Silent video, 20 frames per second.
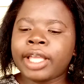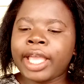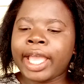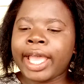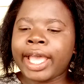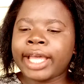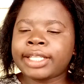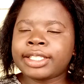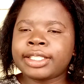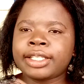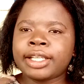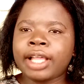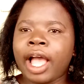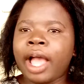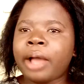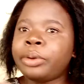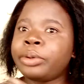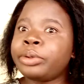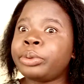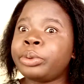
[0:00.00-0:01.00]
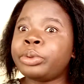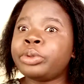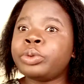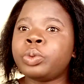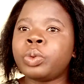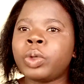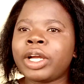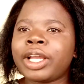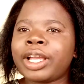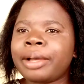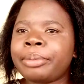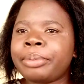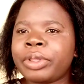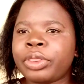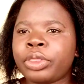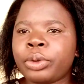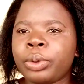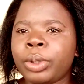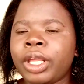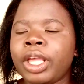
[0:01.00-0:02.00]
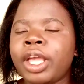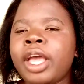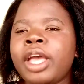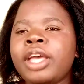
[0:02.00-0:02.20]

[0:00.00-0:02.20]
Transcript: at I would wake up at 3.